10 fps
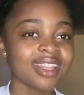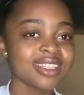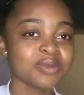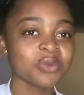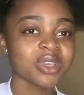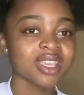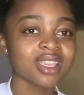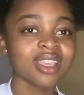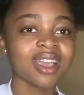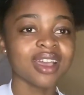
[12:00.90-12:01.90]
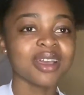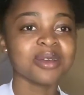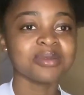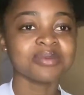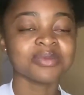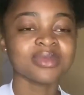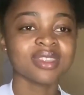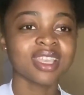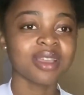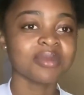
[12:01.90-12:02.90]
let's pray.
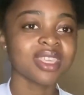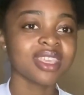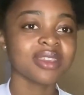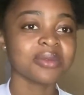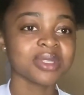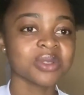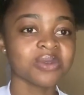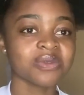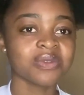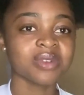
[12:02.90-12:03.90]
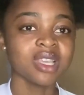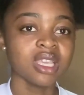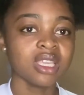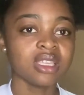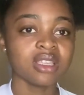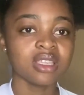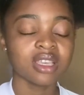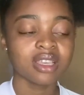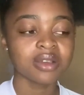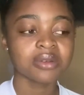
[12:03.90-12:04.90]
Come here, we
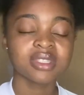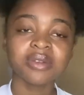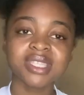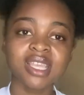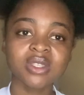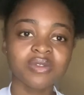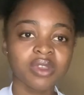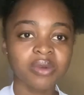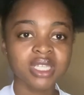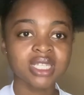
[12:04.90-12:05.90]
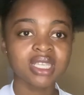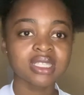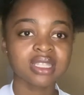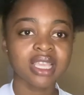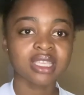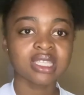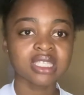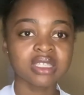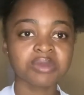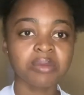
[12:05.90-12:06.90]
started solving questions. Like, he
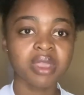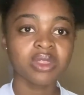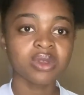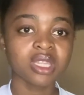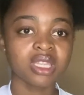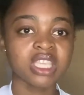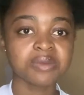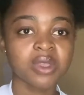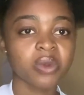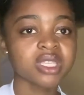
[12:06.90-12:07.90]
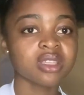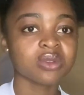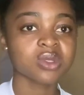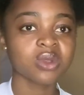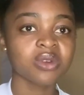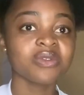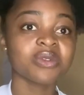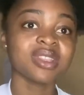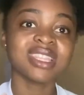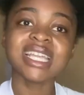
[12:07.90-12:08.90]
teaches me a method and gives me a question to solve
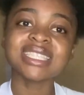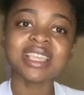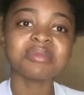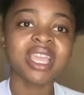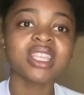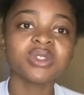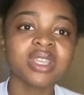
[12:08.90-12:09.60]
that same night.